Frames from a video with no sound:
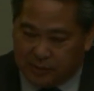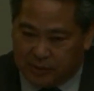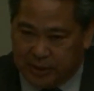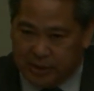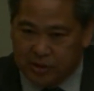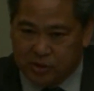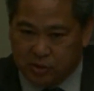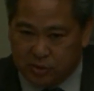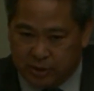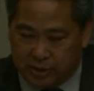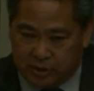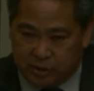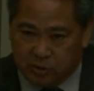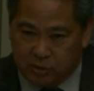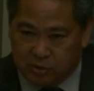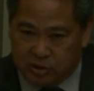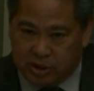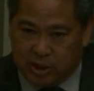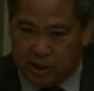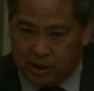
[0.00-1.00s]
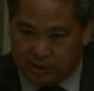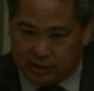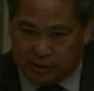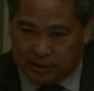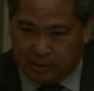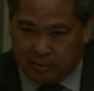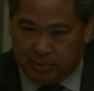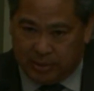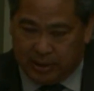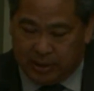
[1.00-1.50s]
ledger that you're
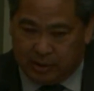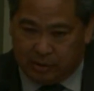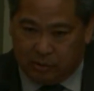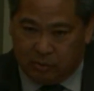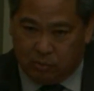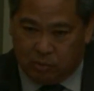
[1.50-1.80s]
talking about.